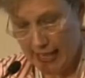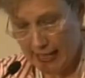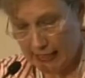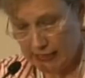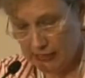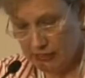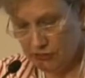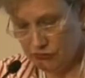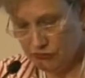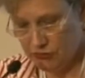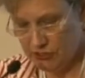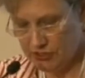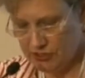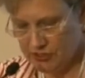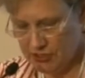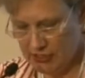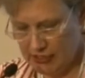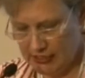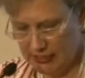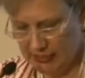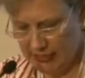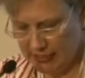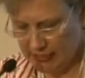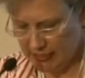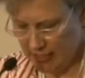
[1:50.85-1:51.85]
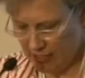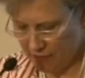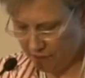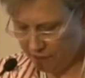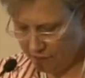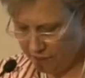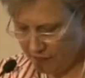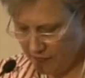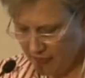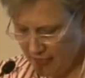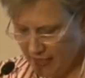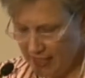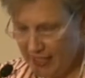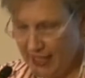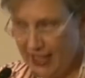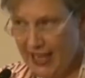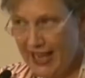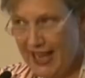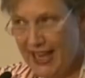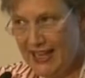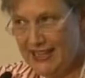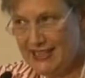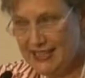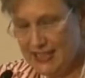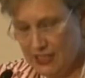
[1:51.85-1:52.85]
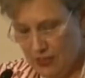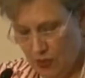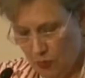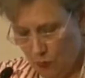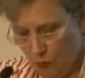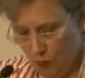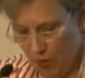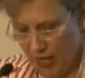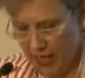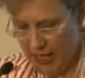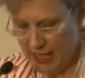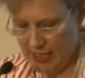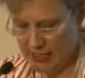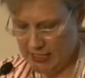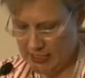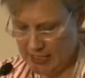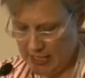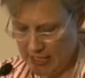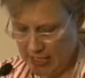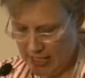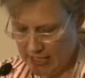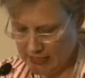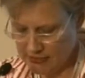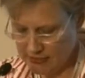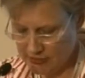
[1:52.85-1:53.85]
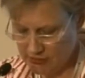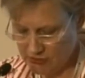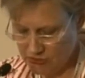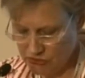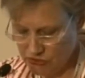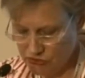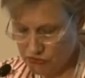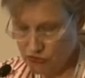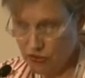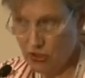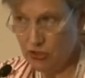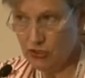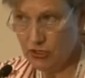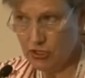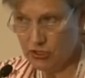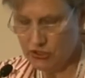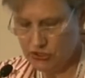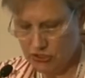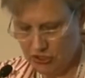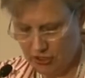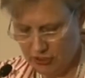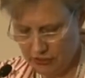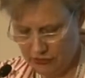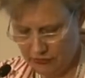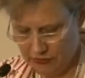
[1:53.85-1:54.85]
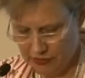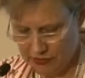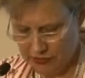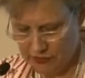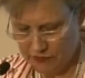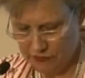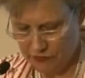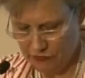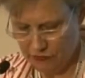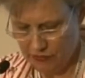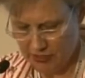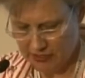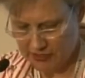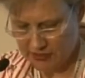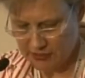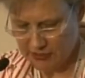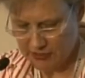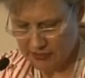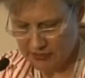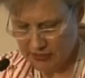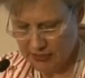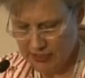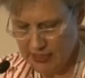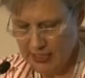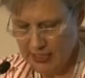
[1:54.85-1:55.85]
And interestingly enough, it in a way has a stronger tolerance for risk